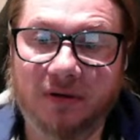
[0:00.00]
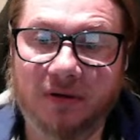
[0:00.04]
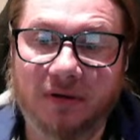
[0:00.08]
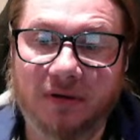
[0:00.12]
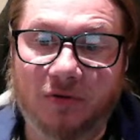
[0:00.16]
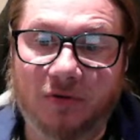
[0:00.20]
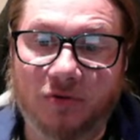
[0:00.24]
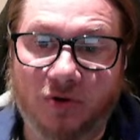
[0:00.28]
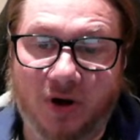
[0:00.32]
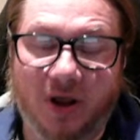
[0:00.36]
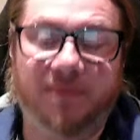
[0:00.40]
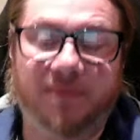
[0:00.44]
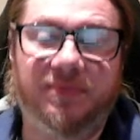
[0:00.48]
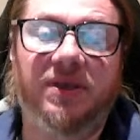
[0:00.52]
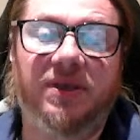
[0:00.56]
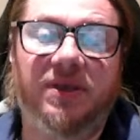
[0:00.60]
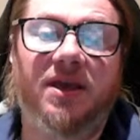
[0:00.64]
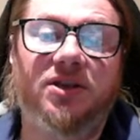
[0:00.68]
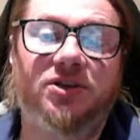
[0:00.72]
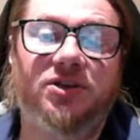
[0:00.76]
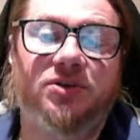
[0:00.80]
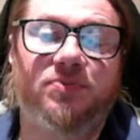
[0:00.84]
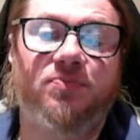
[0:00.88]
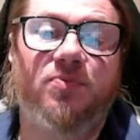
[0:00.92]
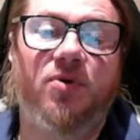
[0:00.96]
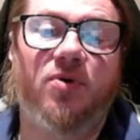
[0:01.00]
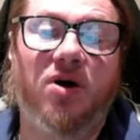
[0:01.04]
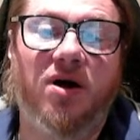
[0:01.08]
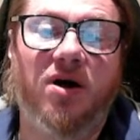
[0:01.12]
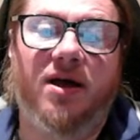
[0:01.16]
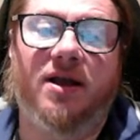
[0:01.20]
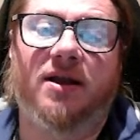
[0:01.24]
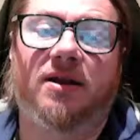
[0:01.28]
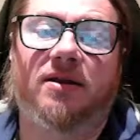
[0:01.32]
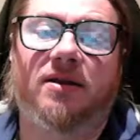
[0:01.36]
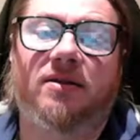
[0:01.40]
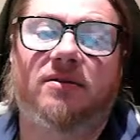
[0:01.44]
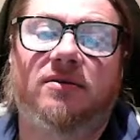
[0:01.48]
grab the H
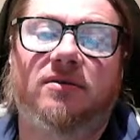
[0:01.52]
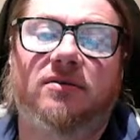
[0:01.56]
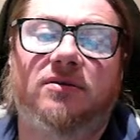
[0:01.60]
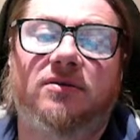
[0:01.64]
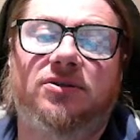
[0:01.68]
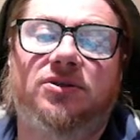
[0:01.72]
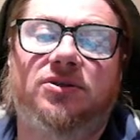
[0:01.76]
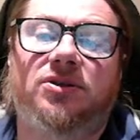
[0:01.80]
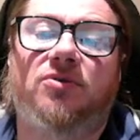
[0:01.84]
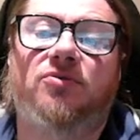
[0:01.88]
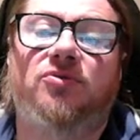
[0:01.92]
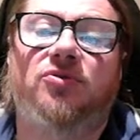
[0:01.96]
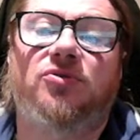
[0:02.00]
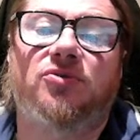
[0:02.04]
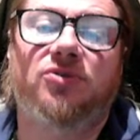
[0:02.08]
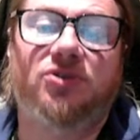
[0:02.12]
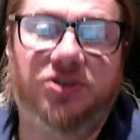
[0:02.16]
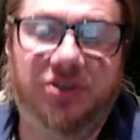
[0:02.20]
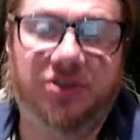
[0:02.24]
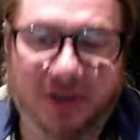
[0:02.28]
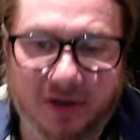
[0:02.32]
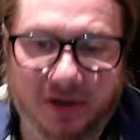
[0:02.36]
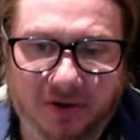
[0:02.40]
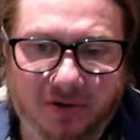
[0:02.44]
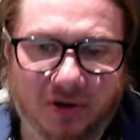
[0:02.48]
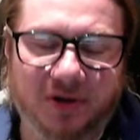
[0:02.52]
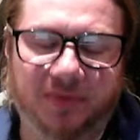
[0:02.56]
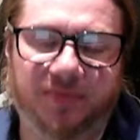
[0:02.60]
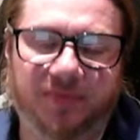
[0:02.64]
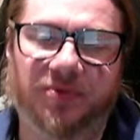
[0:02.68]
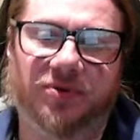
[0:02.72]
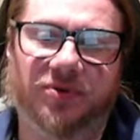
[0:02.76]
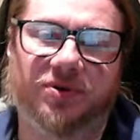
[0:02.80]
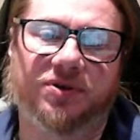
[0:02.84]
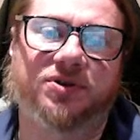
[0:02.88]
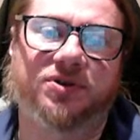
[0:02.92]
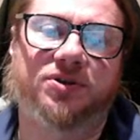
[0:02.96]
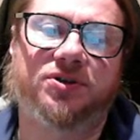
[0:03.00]
pawn. So you're still going to
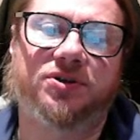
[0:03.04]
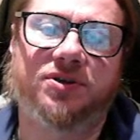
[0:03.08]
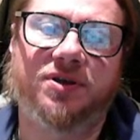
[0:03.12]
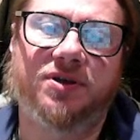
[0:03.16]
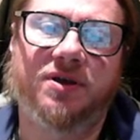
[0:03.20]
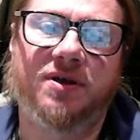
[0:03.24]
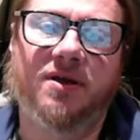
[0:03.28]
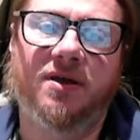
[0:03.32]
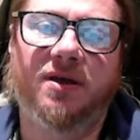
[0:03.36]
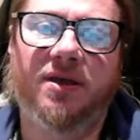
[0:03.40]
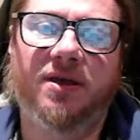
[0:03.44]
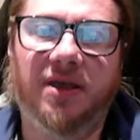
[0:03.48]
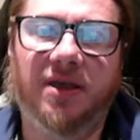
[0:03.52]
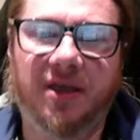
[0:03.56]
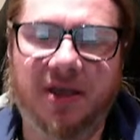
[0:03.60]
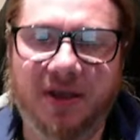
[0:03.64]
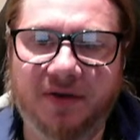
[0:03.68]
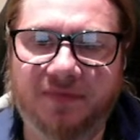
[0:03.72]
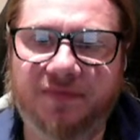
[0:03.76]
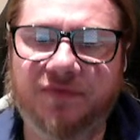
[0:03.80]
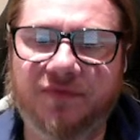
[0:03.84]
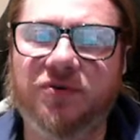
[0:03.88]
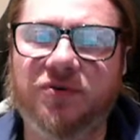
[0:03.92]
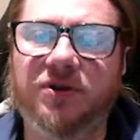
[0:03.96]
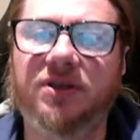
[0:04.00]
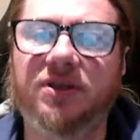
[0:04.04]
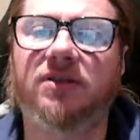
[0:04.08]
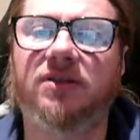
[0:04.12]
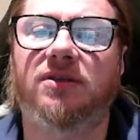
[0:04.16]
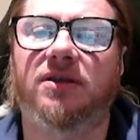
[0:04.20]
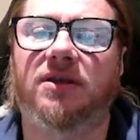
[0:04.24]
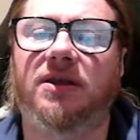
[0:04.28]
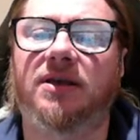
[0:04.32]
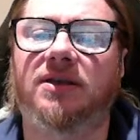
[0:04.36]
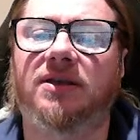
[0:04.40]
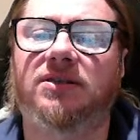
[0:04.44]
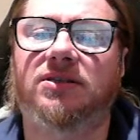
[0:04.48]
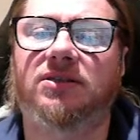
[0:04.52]
push. If queen
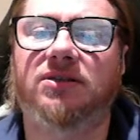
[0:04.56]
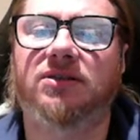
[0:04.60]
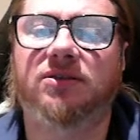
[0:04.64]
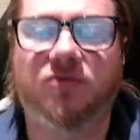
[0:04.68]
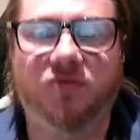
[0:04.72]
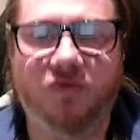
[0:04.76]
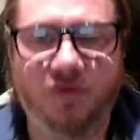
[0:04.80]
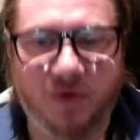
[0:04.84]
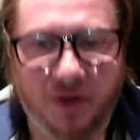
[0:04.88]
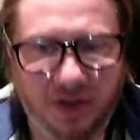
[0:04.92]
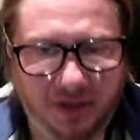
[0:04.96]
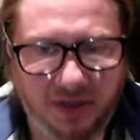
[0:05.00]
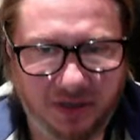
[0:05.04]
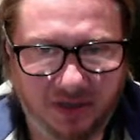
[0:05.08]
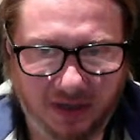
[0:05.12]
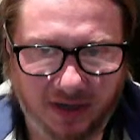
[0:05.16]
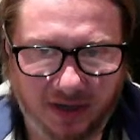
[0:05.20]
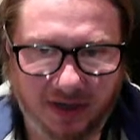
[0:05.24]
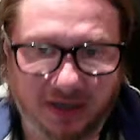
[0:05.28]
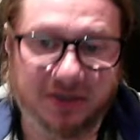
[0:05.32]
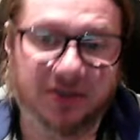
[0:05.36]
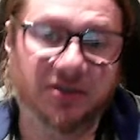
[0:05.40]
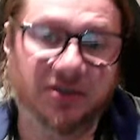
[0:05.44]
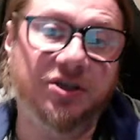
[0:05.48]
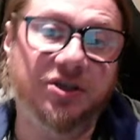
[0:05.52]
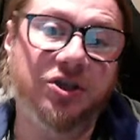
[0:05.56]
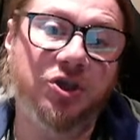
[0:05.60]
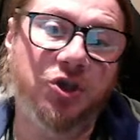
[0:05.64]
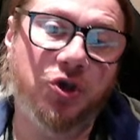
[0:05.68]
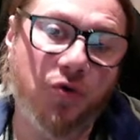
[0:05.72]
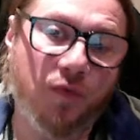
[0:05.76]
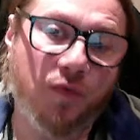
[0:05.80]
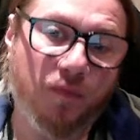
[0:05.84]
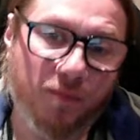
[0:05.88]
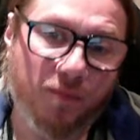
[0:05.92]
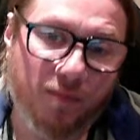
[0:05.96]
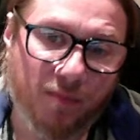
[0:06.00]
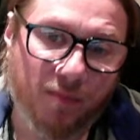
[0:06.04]
takes, queen takes, you
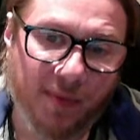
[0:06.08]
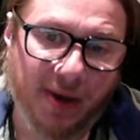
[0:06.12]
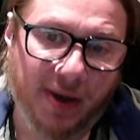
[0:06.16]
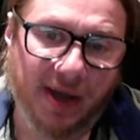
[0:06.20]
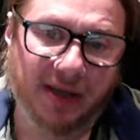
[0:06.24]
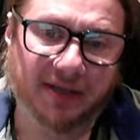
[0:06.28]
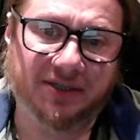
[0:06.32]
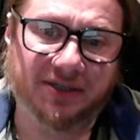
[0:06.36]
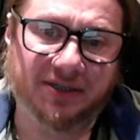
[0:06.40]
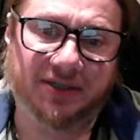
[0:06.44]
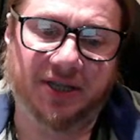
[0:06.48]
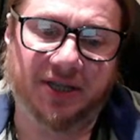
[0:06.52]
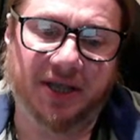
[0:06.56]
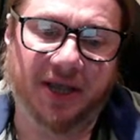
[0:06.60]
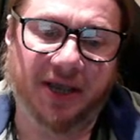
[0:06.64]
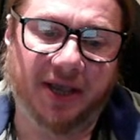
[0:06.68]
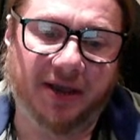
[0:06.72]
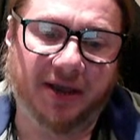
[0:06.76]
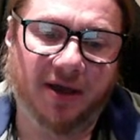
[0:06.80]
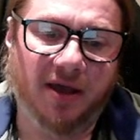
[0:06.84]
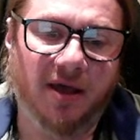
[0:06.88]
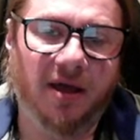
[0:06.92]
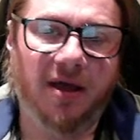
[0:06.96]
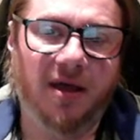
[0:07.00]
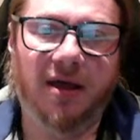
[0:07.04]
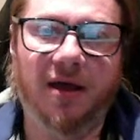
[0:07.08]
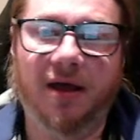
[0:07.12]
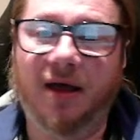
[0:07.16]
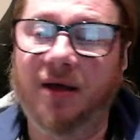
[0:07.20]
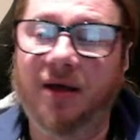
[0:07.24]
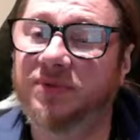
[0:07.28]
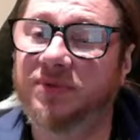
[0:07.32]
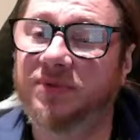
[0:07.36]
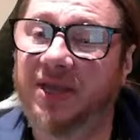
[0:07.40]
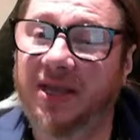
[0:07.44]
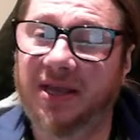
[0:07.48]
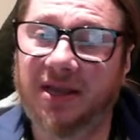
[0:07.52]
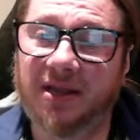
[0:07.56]
must take. I'm
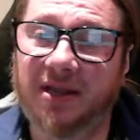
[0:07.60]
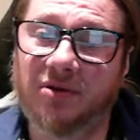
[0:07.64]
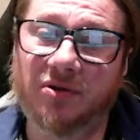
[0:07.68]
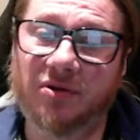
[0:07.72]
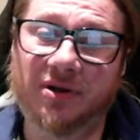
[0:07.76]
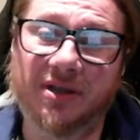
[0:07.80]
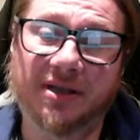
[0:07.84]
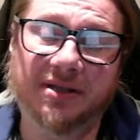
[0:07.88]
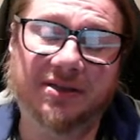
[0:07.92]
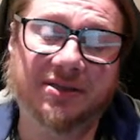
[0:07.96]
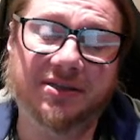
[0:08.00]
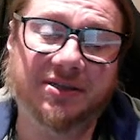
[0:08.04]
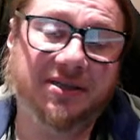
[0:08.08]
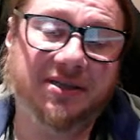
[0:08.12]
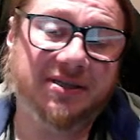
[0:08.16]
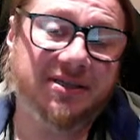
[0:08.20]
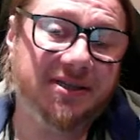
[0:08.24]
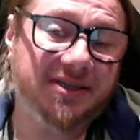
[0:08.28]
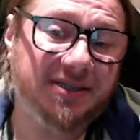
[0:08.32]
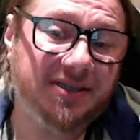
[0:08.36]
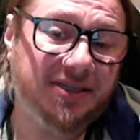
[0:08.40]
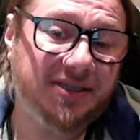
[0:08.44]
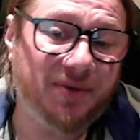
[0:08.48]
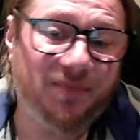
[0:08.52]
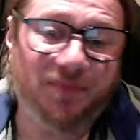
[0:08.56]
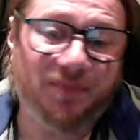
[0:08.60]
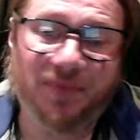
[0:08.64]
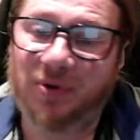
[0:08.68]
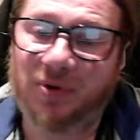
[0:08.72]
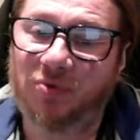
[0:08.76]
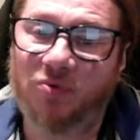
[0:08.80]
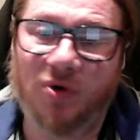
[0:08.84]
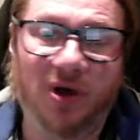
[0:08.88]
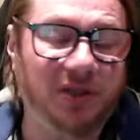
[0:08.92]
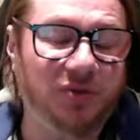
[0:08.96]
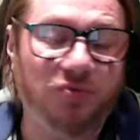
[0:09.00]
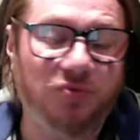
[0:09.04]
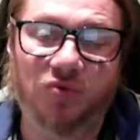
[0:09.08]
taking on h6 So simply
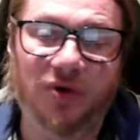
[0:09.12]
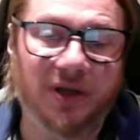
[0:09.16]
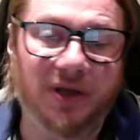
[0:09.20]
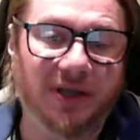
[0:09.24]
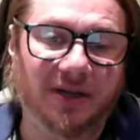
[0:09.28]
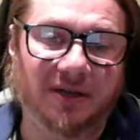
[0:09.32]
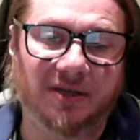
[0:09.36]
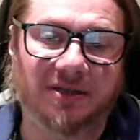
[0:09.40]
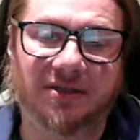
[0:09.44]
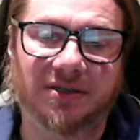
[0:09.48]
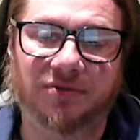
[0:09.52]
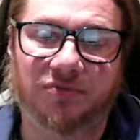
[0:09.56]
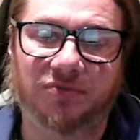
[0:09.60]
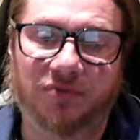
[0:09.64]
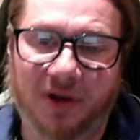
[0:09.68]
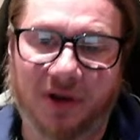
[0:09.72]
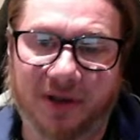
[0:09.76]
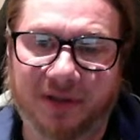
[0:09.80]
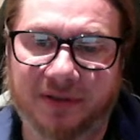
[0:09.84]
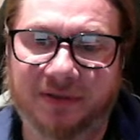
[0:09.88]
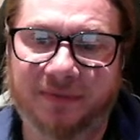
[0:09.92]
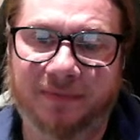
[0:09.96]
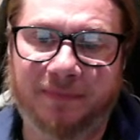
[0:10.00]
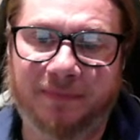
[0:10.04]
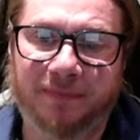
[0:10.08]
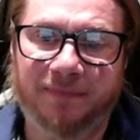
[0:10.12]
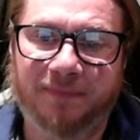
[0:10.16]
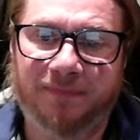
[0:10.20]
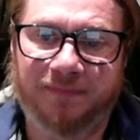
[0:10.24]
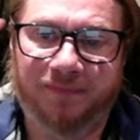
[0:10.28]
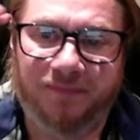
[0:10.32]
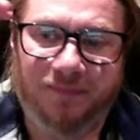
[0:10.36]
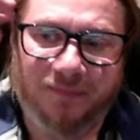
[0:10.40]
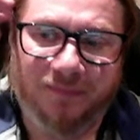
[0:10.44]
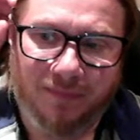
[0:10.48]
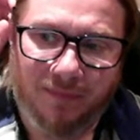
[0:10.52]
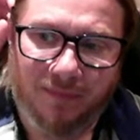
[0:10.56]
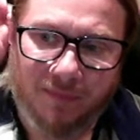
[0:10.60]
white wins, right?
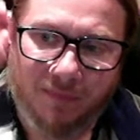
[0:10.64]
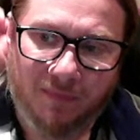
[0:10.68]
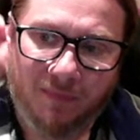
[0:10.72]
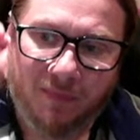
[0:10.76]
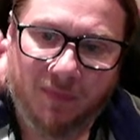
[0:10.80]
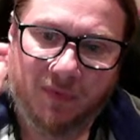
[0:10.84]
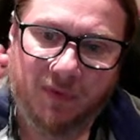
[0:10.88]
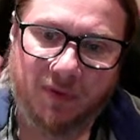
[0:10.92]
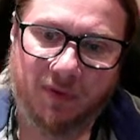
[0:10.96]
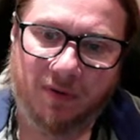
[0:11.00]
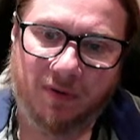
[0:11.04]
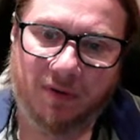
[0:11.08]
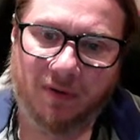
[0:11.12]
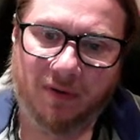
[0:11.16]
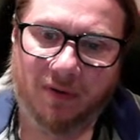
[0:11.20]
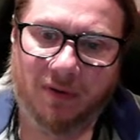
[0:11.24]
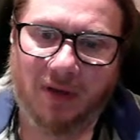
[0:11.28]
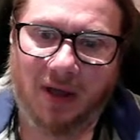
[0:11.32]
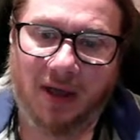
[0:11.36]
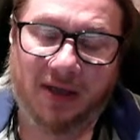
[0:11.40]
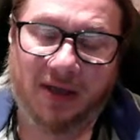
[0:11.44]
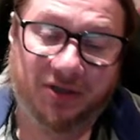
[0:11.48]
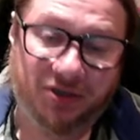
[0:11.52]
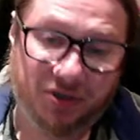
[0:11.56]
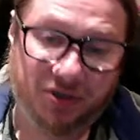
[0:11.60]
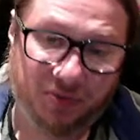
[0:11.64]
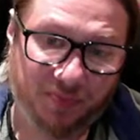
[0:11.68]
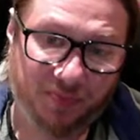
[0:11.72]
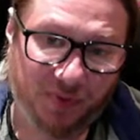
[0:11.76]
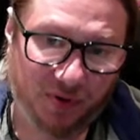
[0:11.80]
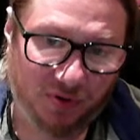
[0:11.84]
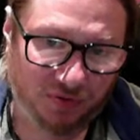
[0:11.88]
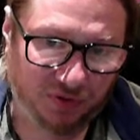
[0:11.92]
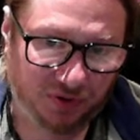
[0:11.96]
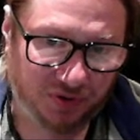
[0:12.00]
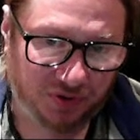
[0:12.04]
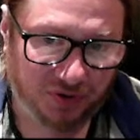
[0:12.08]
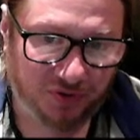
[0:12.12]
I
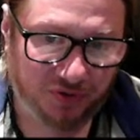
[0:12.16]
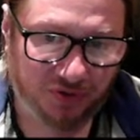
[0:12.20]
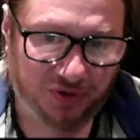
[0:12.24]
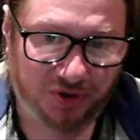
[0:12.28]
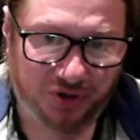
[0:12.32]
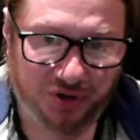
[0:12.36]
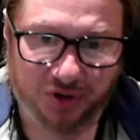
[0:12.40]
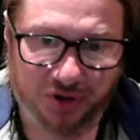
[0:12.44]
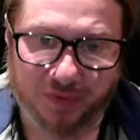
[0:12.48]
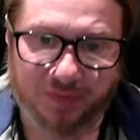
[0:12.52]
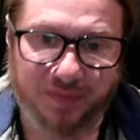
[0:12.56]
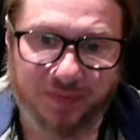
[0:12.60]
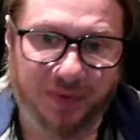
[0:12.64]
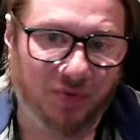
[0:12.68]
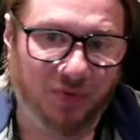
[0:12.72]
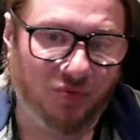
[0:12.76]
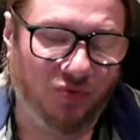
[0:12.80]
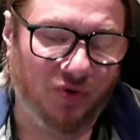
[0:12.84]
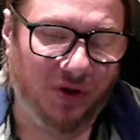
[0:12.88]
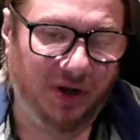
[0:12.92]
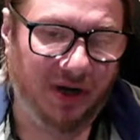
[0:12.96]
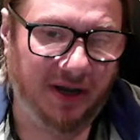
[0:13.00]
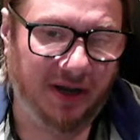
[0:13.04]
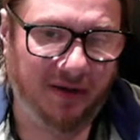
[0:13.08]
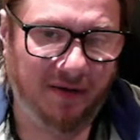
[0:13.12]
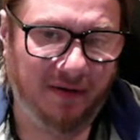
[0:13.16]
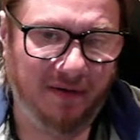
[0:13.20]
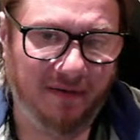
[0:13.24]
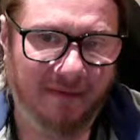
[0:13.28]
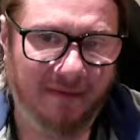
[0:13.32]
suppose you should be winning.